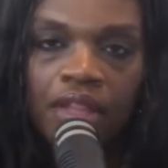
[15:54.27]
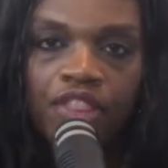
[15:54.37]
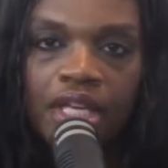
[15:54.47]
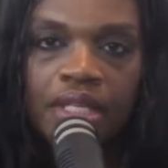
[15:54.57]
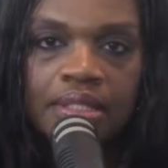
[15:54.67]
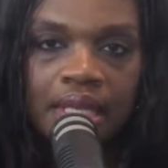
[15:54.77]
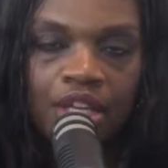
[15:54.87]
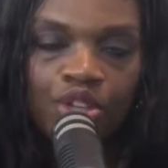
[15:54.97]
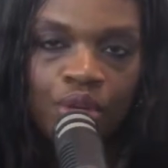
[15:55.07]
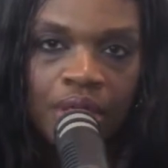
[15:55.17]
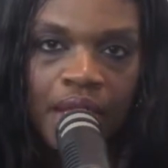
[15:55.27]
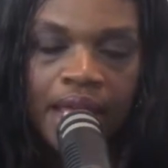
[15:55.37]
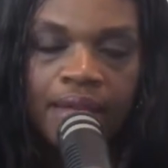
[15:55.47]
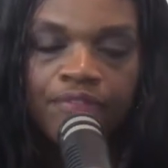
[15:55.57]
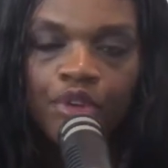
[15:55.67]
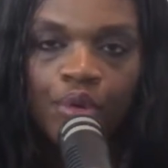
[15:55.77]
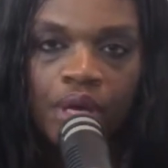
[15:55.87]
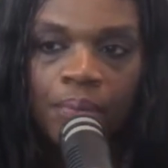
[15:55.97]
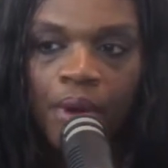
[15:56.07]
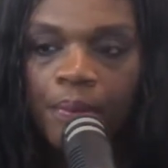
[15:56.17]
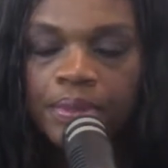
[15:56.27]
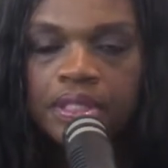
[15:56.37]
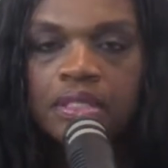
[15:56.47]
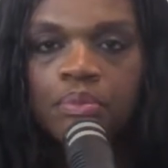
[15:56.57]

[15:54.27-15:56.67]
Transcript: things in your name for credit purposes,